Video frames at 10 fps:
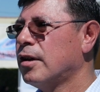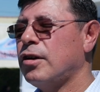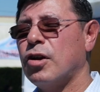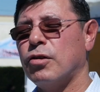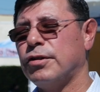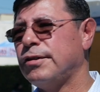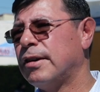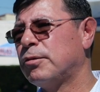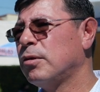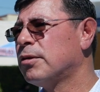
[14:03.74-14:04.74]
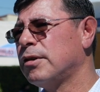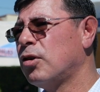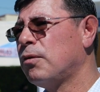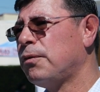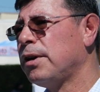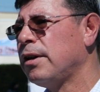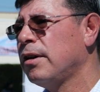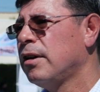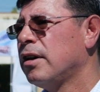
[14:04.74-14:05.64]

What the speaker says: No, there's absolutely no fee.